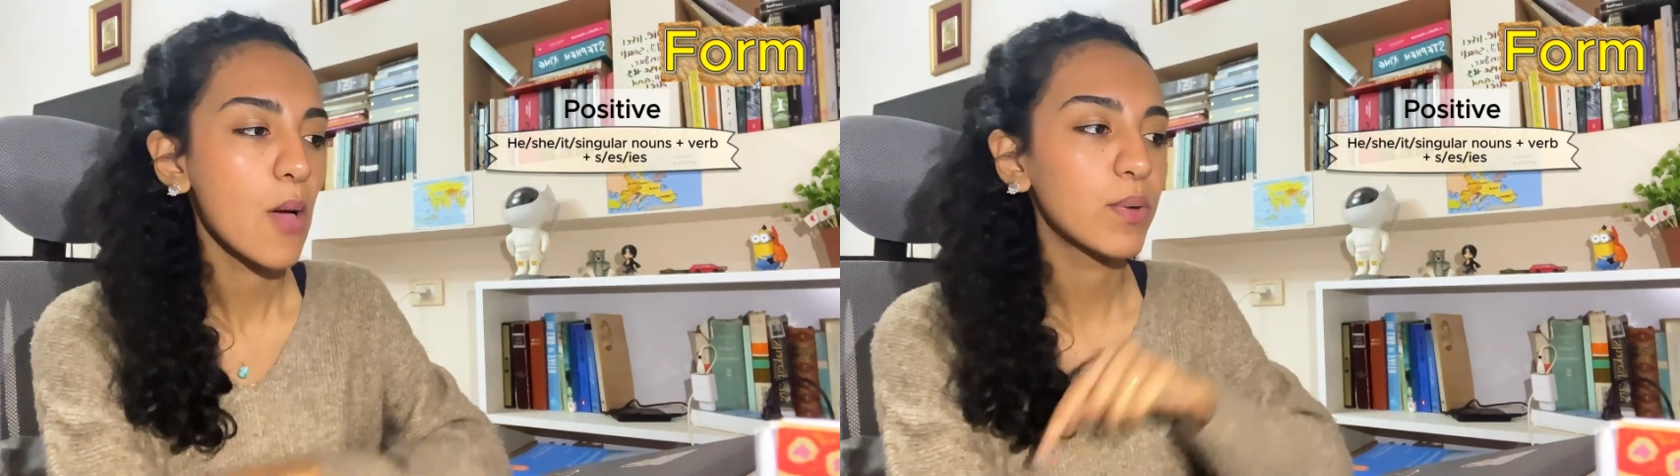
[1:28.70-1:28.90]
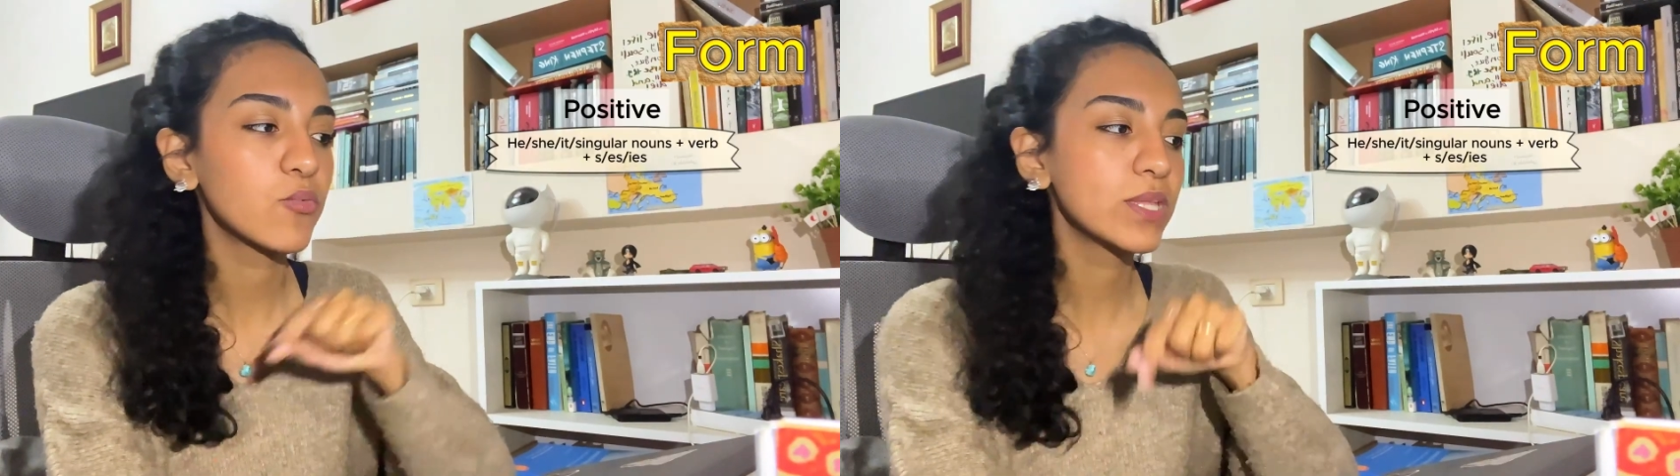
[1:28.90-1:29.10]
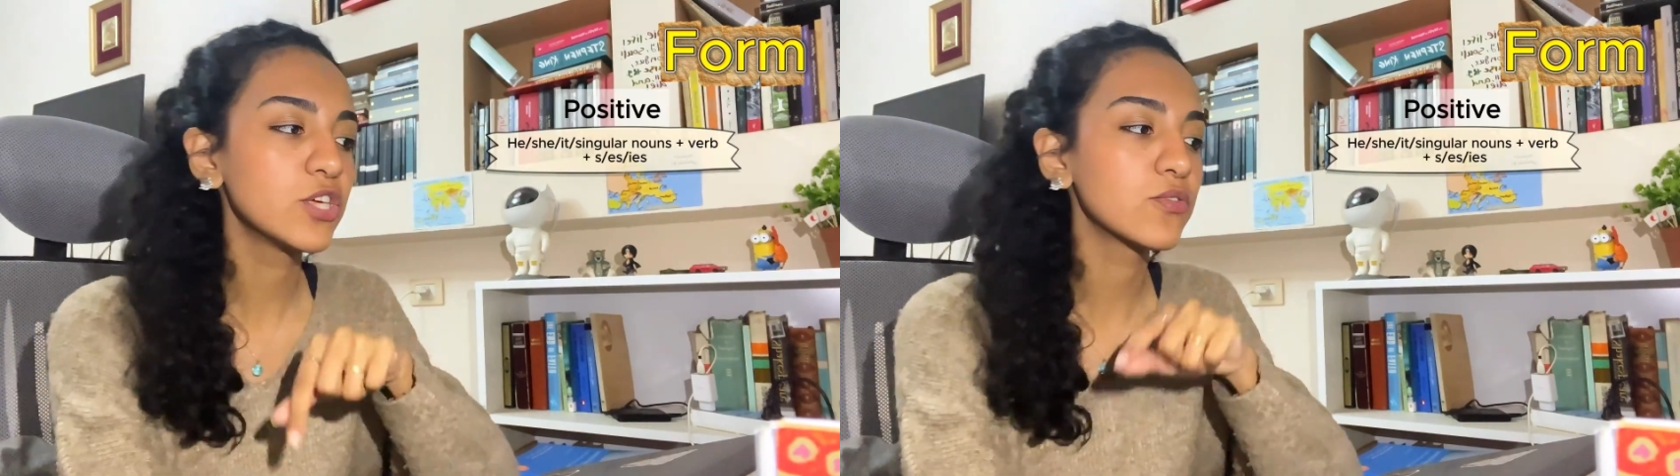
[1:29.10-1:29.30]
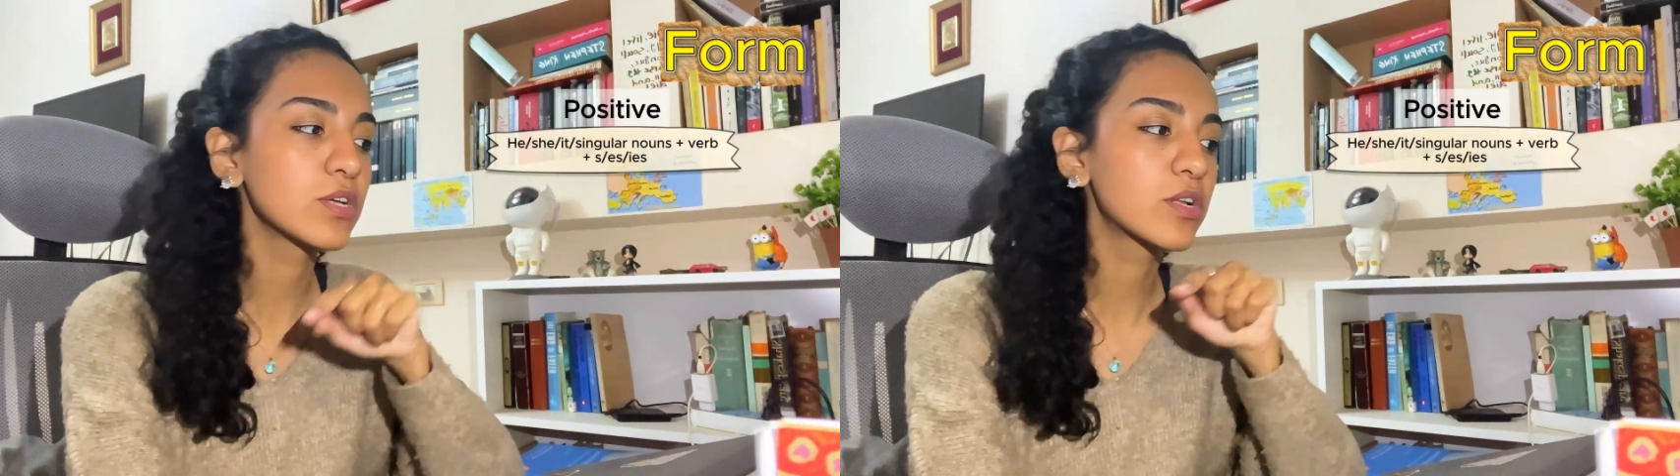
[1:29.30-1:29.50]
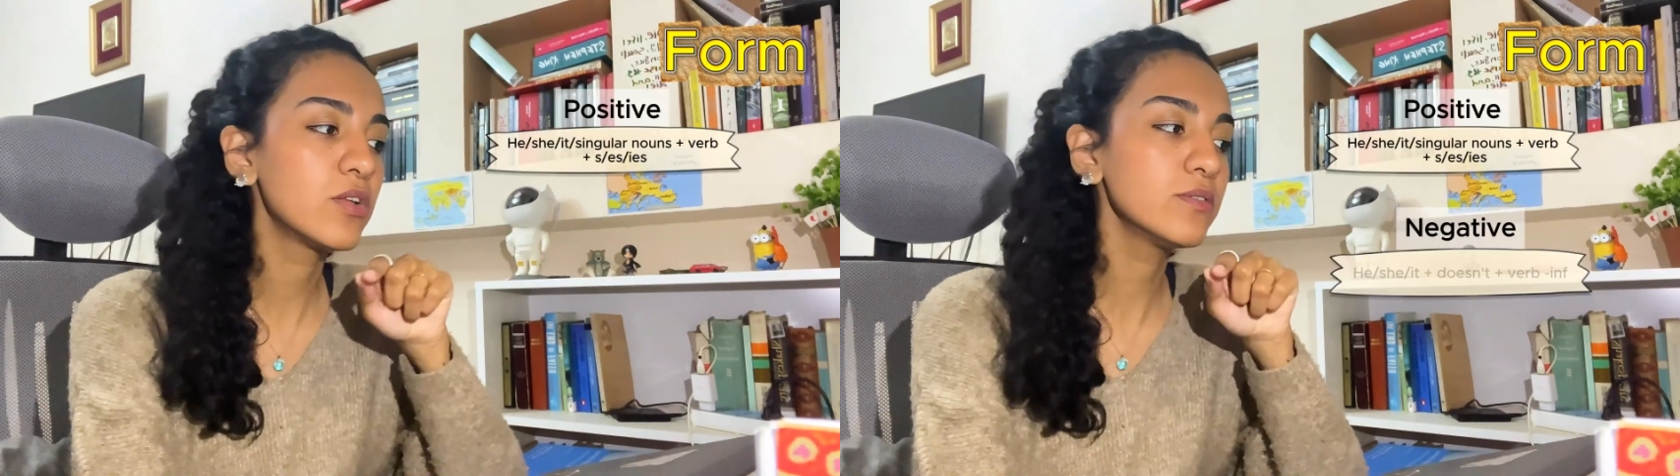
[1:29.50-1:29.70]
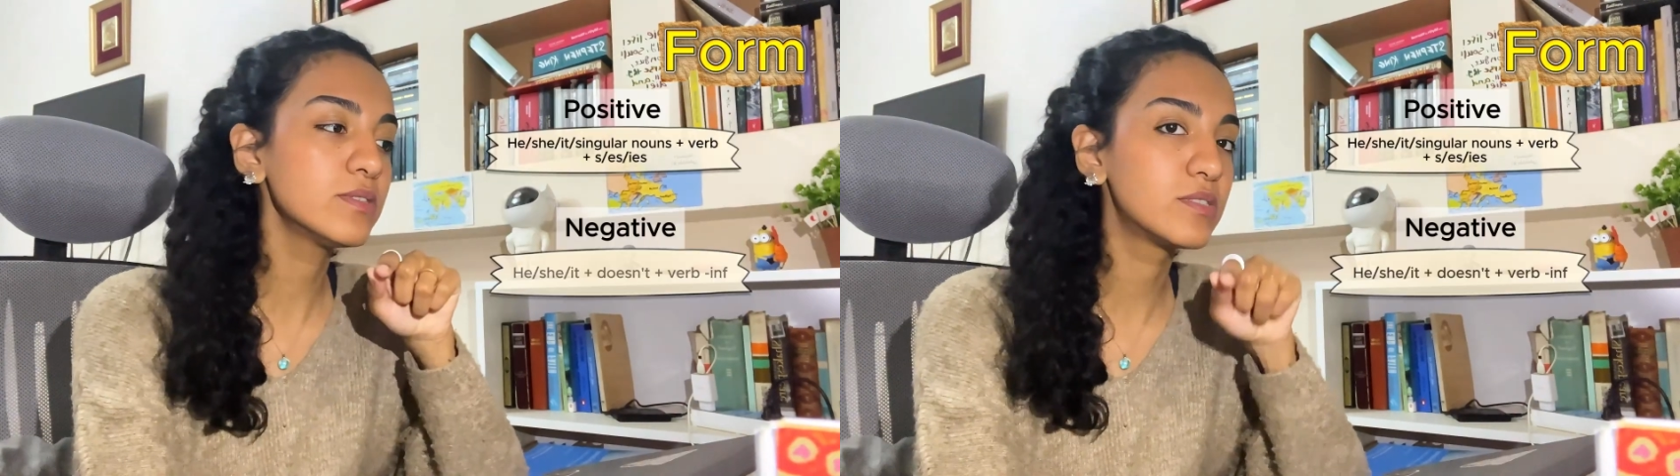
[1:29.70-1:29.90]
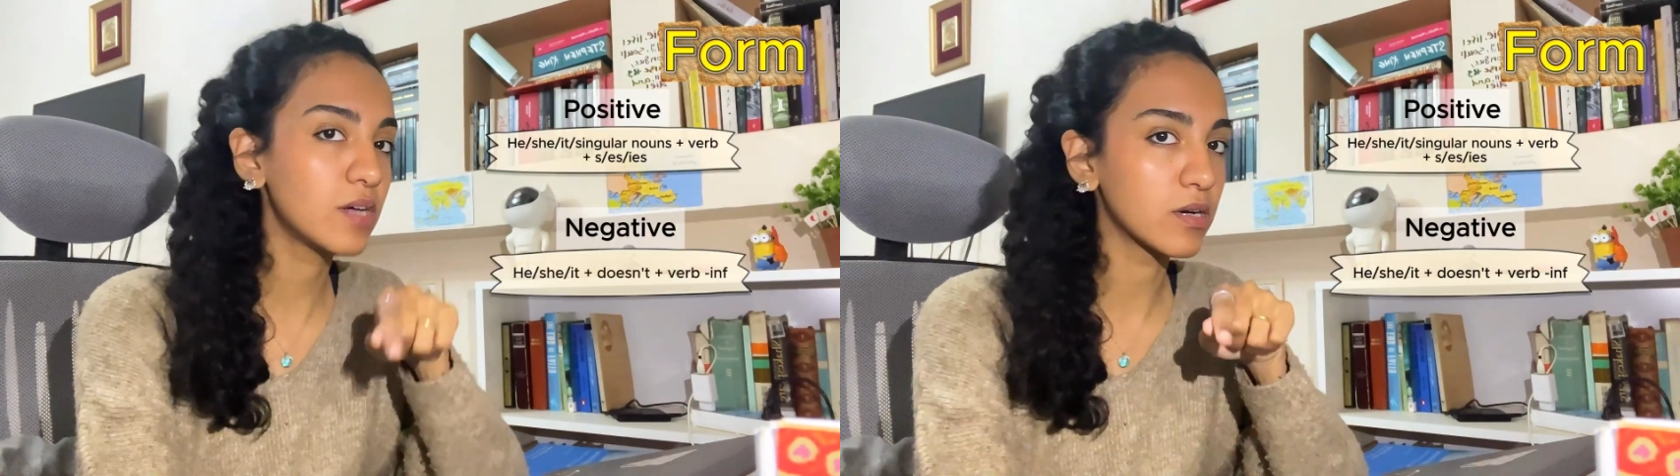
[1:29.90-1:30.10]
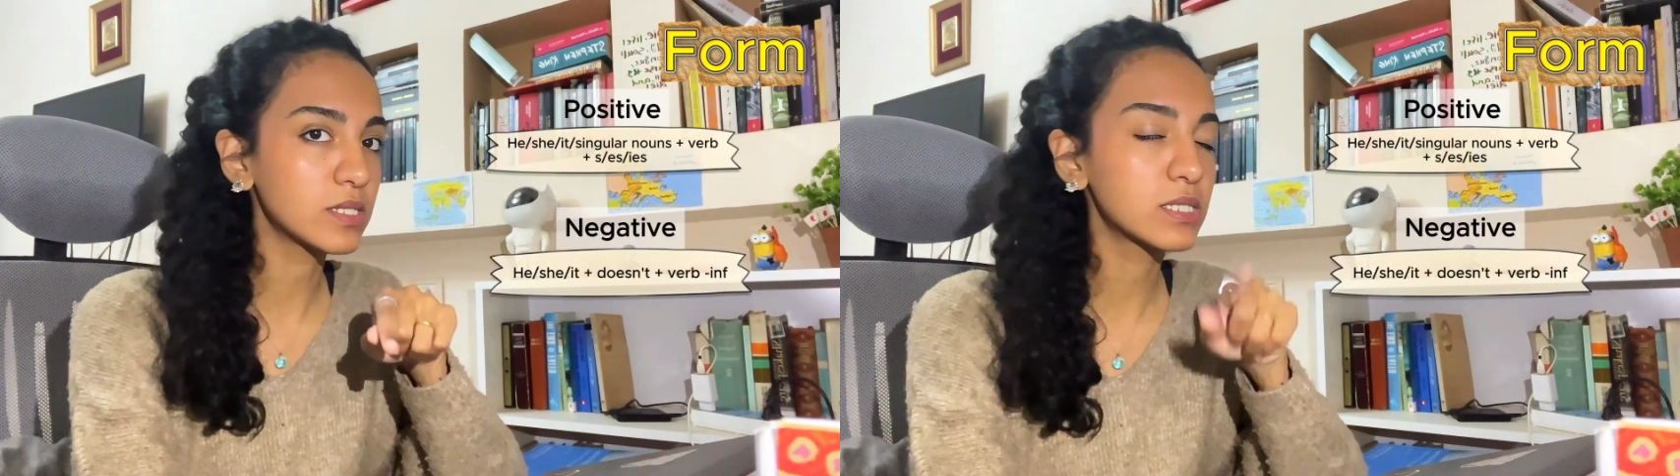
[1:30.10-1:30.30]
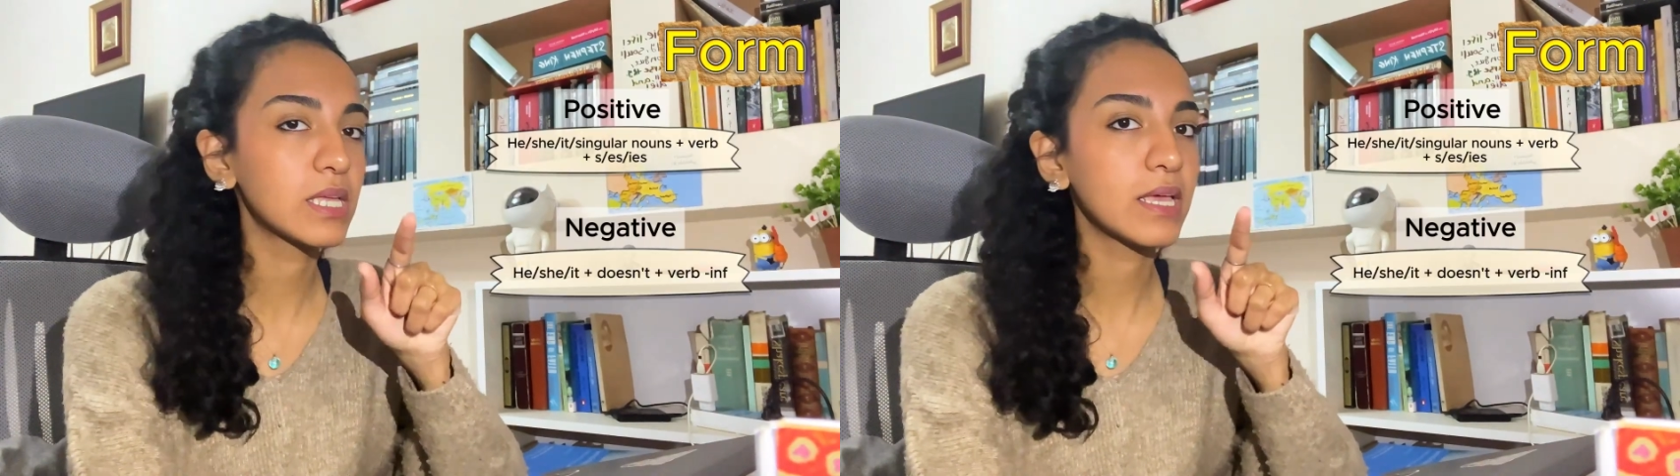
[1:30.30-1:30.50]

But when you include does,